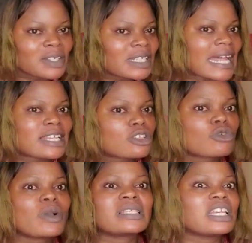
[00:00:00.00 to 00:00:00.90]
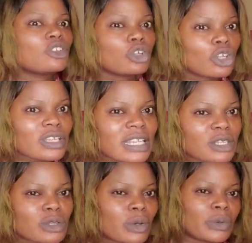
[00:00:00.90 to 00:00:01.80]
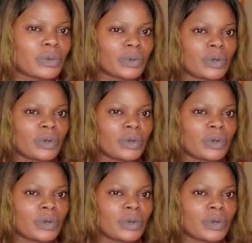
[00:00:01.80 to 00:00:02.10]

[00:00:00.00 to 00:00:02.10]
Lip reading: know that this school is a no-nonsense school.